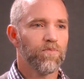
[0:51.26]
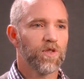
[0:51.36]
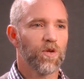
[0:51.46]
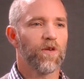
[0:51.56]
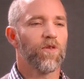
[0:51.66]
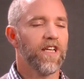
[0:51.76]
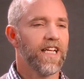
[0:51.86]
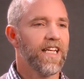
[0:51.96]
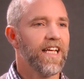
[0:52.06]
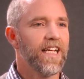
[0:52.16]
So we really
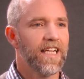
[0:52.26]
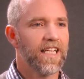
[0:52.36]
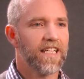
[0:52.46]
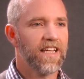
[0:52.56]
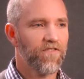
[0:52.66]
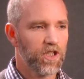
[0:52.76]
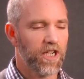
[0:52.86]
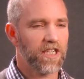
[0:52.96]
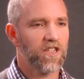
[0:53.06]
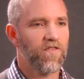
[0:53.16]
need
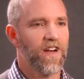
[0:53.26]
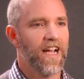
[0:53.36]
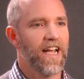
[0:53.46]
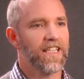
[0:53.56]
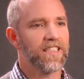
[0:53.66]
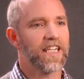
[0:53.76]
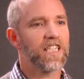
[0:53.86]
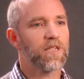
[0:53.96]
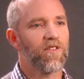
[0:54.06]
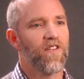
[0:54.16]
infrastructure financing
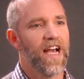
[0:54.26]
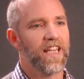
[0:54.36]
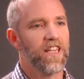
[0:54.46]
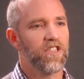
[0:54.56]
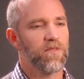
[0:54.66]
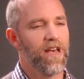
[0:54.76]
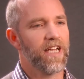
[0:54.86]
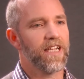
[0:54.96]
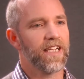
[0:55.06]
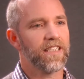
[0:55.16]
to provide those
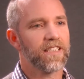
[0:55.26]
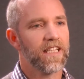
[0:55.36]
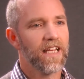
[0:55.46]
amenities